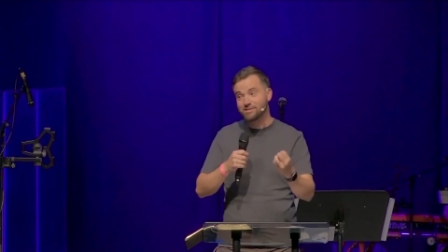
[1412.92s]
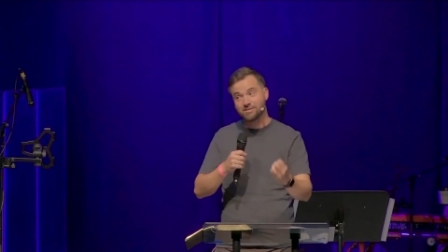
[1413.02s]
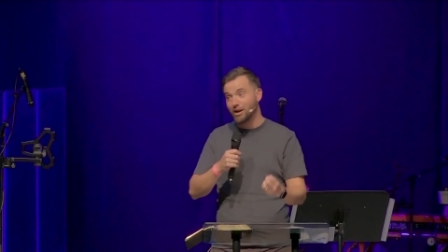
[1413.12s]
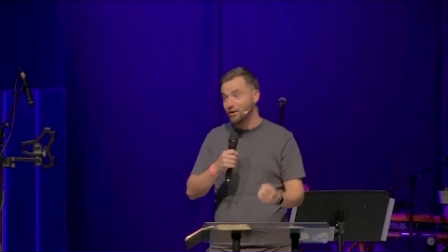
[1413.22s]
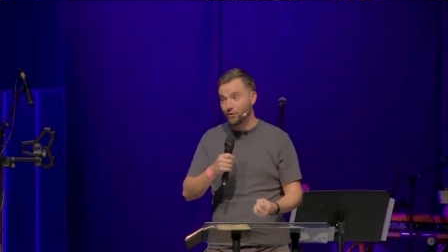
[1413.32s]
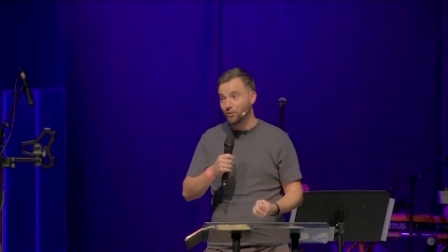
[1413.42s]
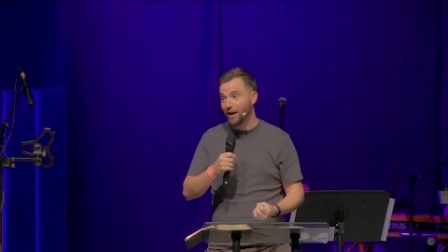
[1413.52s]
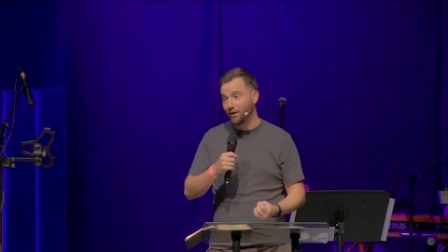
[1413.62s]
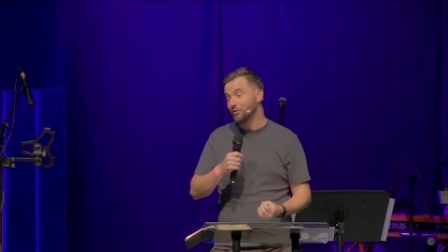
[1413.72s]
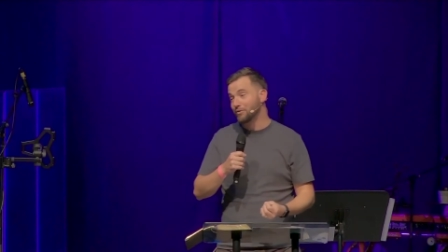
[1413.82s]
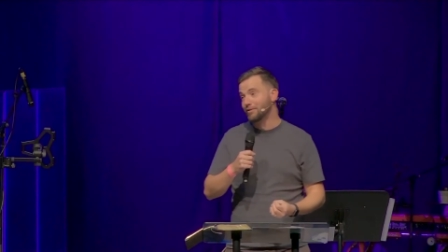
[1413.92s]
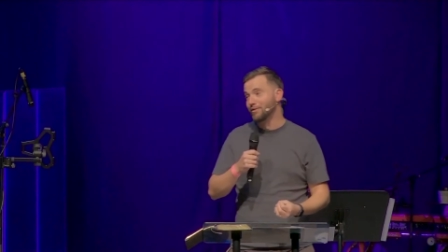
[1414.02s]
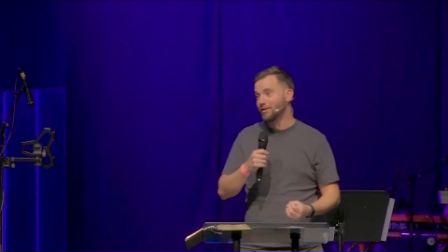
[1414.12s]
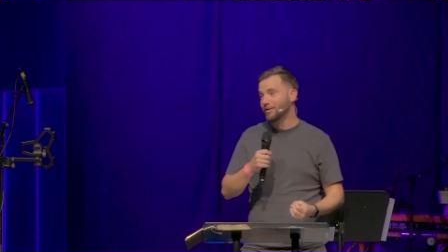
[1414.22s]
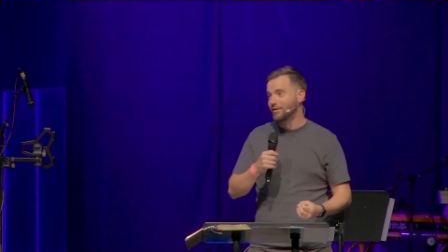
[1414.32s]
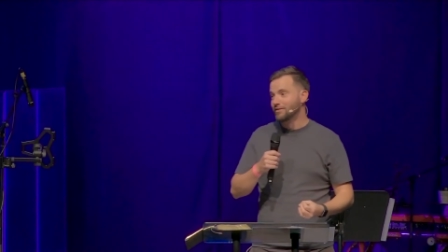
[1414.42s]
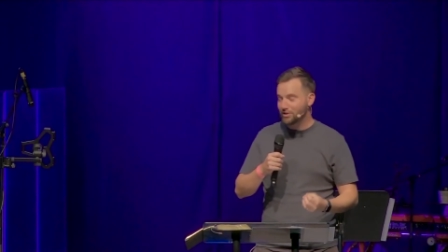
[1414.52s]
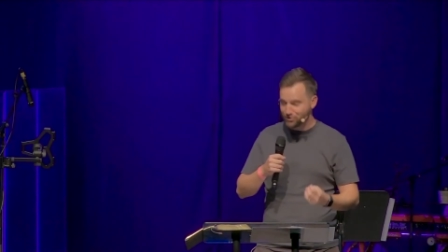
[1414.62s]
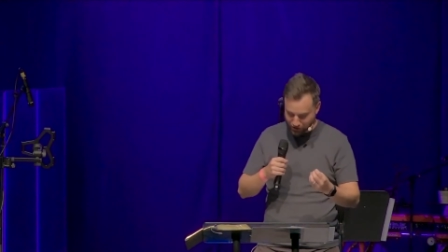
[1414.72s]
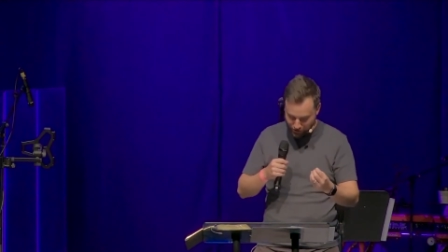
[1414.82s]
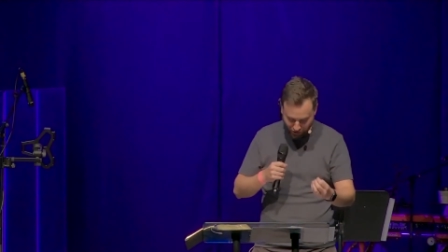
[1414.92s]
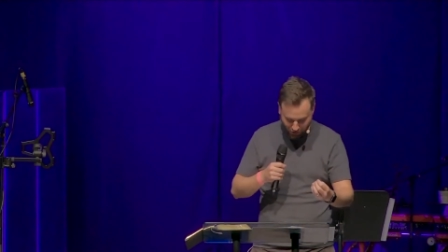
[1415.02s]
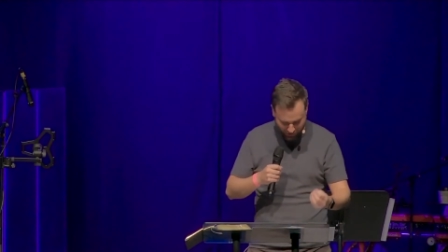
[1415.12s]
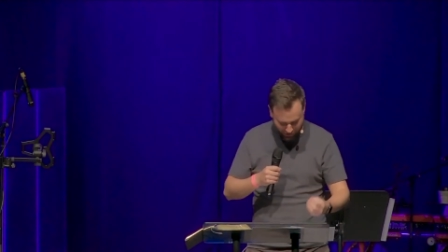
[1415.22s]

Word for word: stuff around that she's used